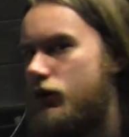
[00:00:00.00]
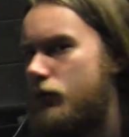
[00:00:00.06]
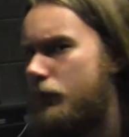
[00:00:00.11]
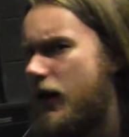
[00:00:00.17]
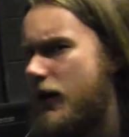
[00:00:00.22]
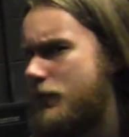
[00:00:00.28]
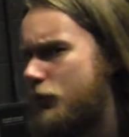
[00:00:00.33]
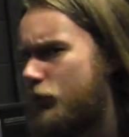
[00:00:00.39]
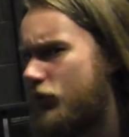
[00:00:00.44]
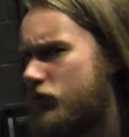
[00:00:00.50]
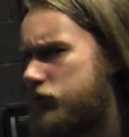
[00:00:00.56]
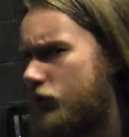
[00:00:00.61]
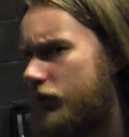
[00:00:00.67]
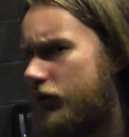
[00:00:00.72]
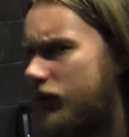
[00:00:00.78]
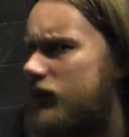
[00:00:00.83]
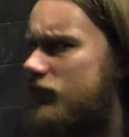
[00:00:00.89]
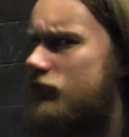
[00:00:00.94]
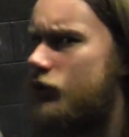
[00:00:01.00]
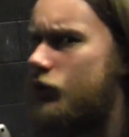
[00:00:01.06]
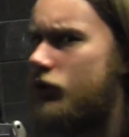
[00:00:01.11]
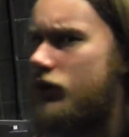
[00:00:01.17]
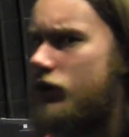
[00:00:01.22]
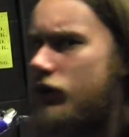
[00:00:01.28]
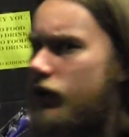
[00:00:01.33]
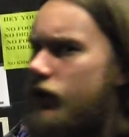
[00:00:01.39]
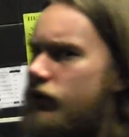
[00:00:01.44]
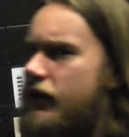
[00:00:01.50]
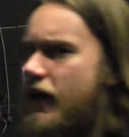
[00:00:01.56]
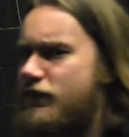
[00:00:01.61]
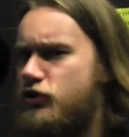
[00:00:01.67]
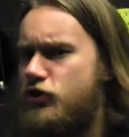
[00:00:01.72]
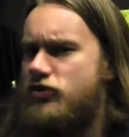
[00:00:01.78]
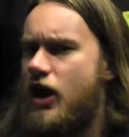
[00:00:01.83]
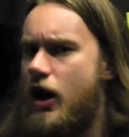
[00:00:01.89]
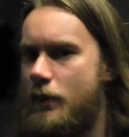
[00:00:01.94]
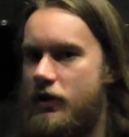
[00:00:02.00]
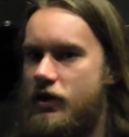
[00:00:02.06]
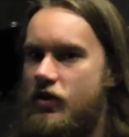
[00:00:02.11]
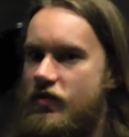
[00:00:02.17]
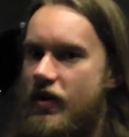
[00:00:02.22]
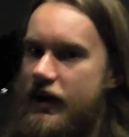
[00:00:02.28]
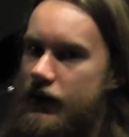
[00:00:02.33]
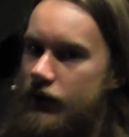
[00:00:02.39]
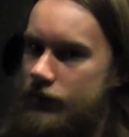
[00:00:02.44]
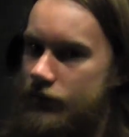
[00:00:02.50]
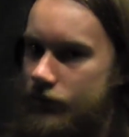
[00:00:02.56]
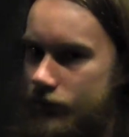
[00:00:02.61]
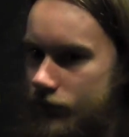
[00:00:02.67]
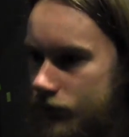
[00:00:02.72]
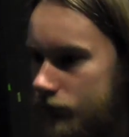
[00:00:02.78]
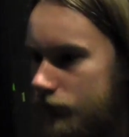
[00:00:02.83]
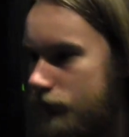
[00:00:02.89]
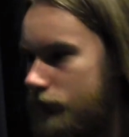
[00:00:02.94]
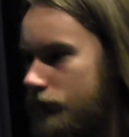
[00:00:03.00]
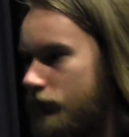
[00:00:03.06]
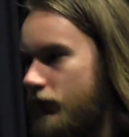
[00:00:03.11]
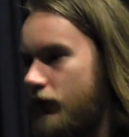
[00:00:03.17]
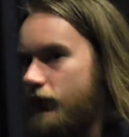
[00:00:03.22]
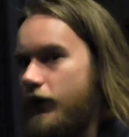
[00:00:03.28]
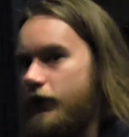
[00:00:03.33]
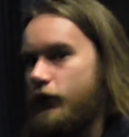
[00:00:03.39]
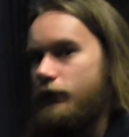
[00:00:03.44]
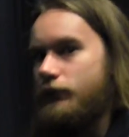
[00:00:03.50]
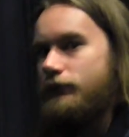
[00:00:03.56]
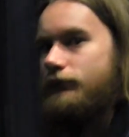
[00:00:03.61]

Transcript: Might be worth looking into. Never stop innovating. Thank you.